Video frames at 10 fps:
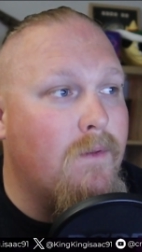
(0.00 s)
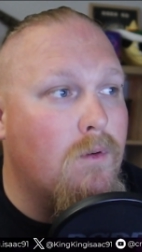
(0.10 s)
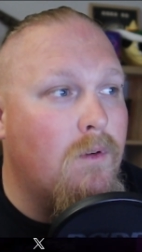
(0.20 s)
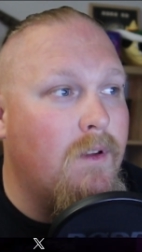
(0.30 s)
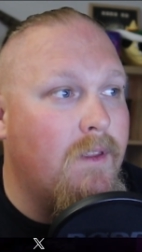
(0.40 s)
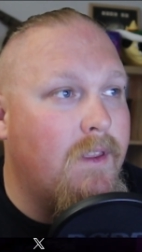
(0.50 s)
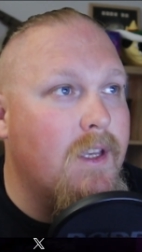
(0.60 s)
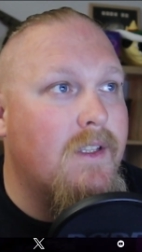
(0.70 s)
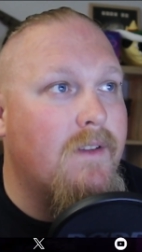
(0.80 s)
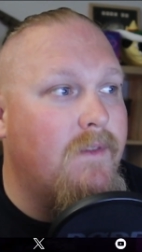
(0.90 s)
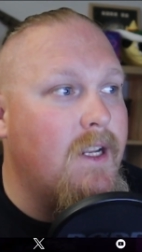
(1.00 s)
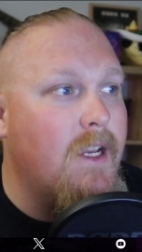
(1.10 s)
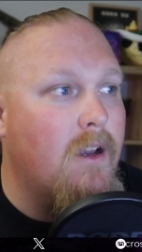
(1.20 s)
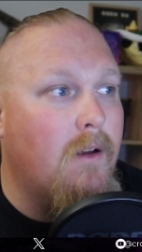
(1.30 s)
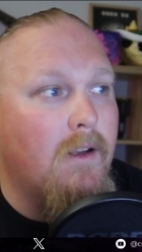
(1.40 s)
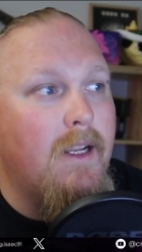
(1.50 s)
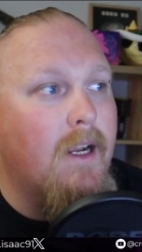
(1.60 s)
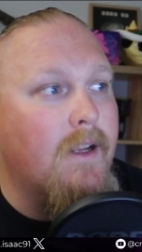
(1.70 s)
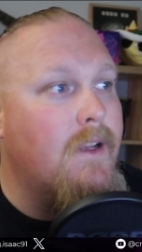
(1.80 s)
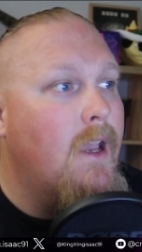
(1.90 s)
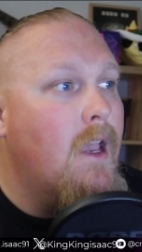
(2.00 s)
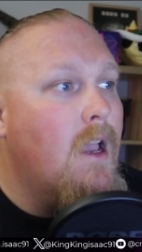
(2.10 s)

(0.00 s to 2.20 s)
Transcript: for this video. I doubt it.